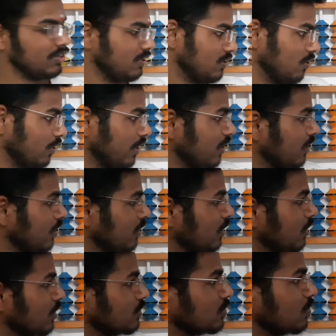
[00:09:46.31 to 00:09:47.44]
Okay,
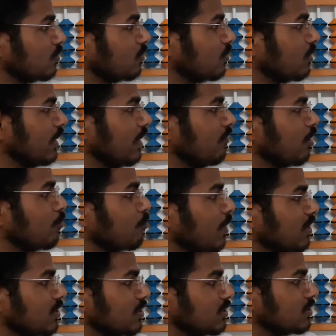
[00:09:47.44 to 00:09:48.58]
so even
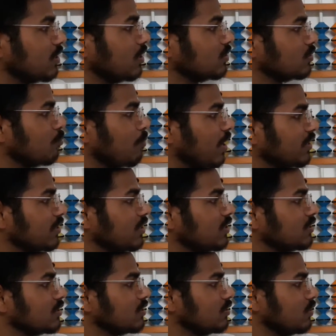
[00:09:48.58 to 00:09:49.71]
puzzles. So
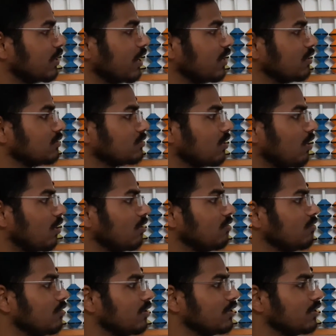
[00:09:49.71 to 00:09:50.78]
puzzles you can solve.